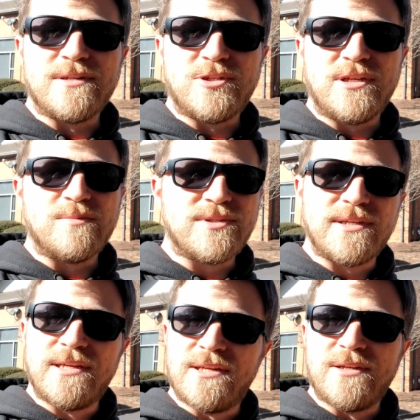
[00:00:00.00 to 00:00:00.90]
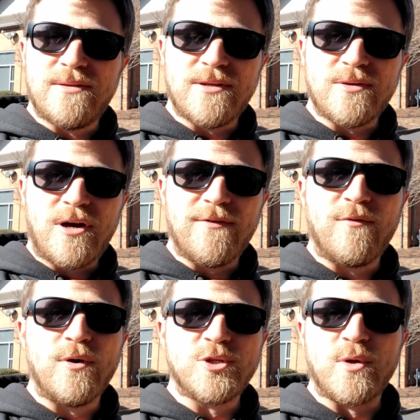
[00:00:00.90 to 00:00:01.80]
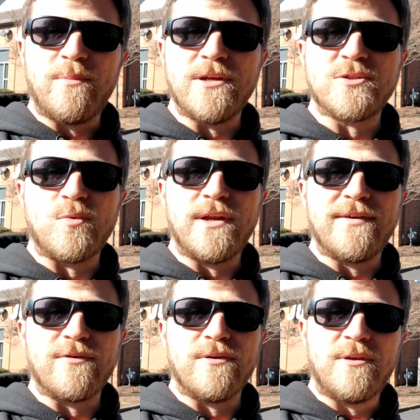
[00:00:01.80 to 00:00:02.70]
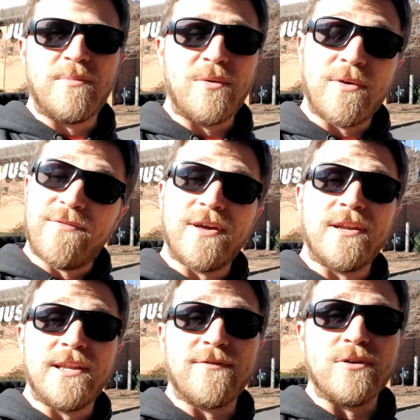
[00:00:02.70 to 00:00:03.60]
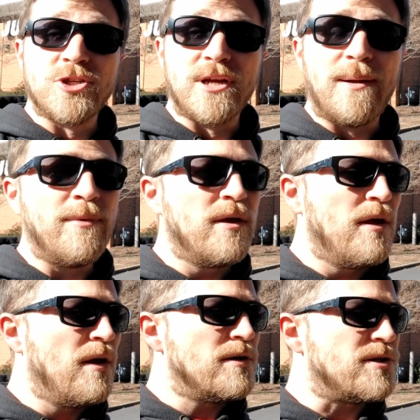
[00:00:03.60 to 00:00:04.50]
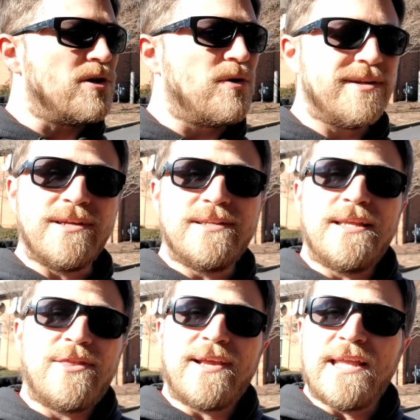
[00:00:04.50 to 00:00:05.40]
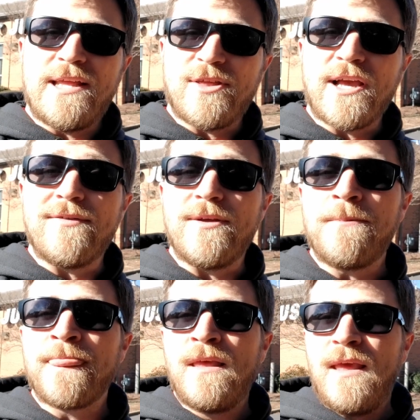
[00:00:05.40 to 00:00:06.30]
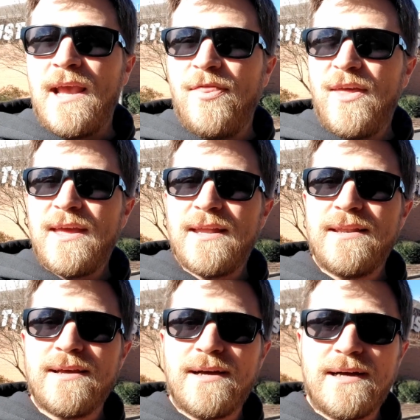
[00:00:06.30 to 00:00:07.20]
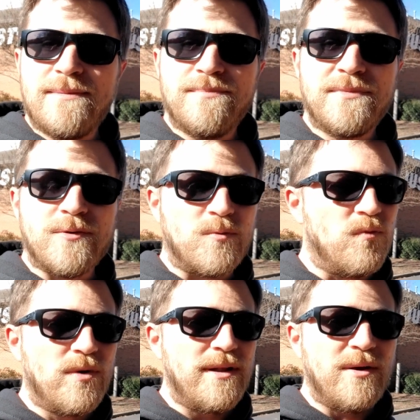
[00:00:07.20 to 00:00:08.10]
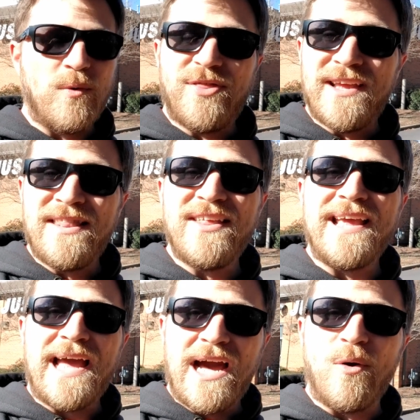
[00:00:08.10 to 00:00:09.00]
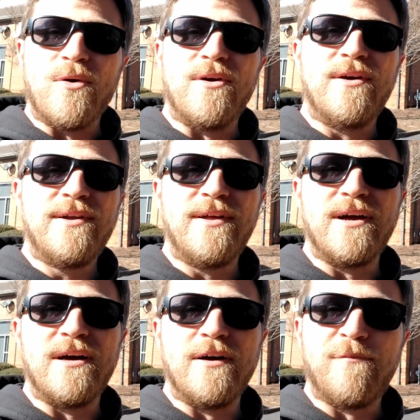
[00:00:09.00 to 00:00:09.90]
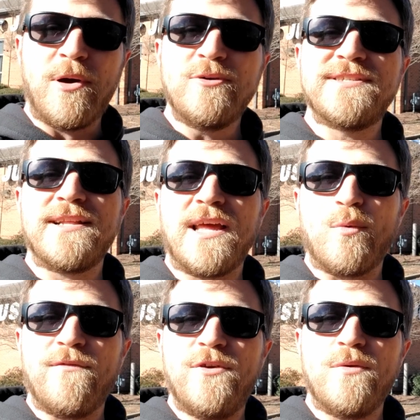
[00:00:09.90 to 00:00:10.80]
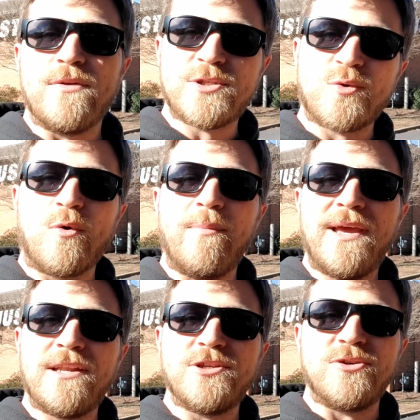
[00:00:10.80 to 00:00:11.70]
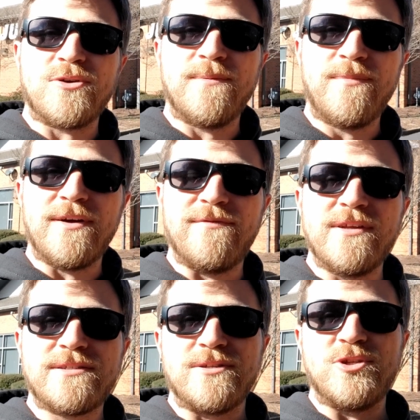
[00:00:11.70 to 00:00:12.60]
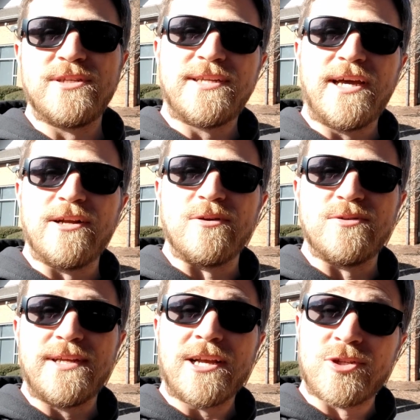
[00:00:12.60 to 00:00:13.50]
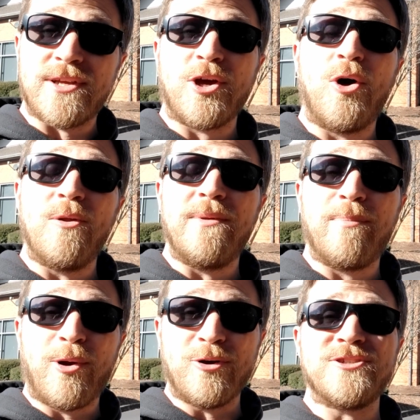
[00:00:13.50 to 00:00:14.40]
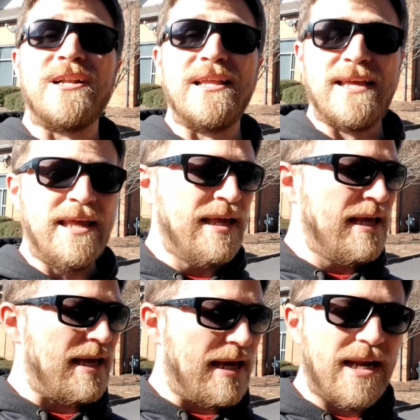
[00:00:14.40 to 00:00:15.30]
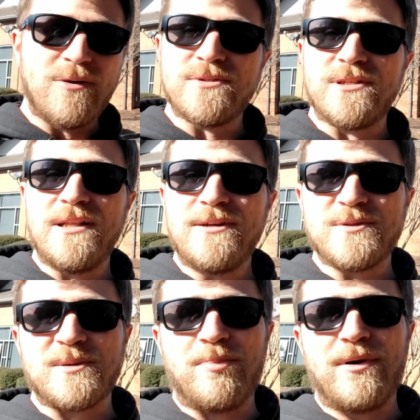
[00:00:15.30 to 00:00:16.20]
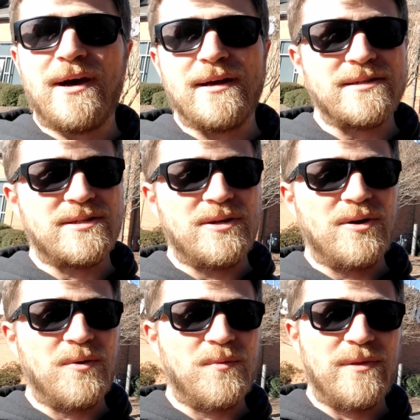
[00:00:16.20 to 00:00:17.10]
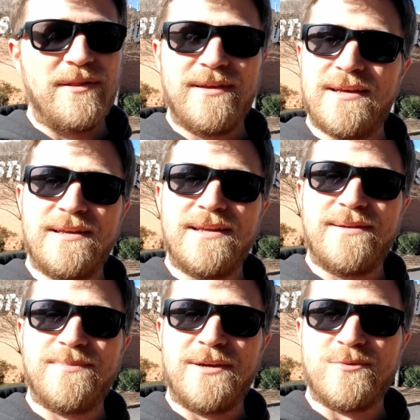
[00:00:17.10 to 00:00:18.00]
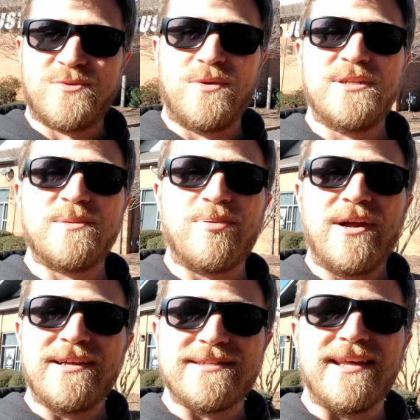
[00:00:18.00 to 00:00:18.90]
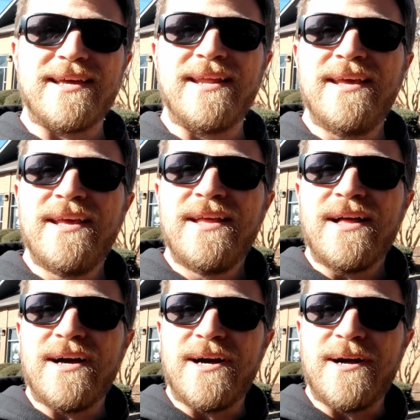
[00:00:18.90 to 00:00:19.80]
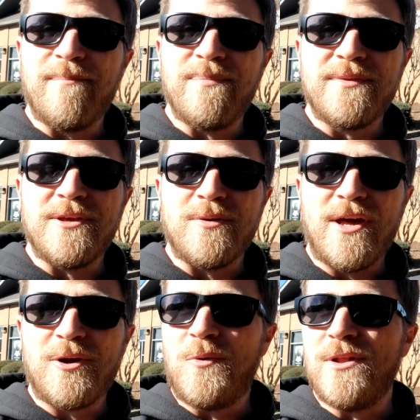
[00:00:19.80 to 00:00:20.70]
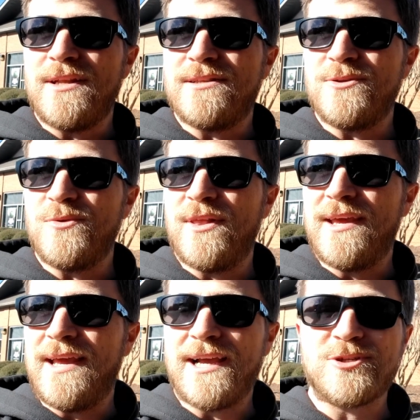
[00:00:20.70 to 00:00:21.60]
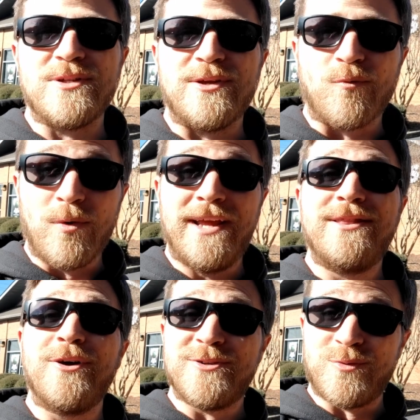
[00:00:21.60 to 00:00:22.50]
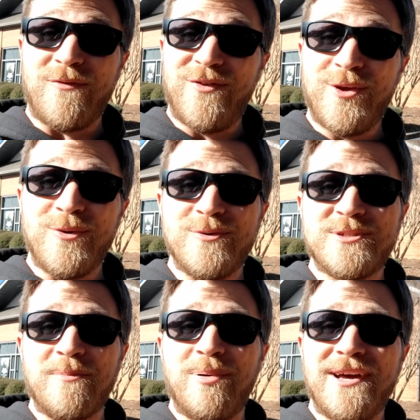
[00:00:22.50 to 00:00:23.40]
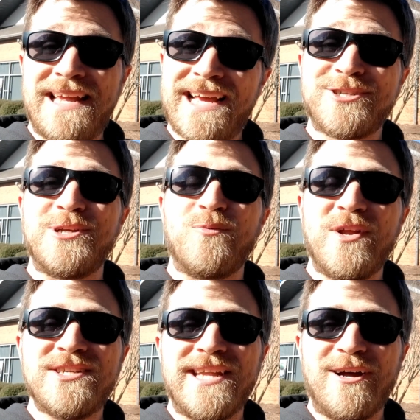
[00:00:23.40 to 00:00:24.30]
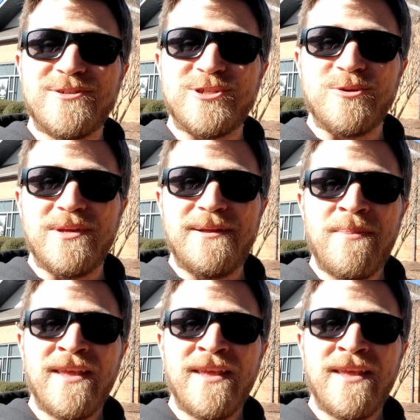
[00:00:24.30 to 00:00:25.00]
GMC, Envoy, Trailblazer, whatever, you may want to find a different shop. So, and didn't think anything of it. And then, really within the hour of posting that review, the store manager of this Just Tires actually called me personally, and I was a little surprised. I was really surprised that, not only do they actually read those reviews, but he actually reached out to me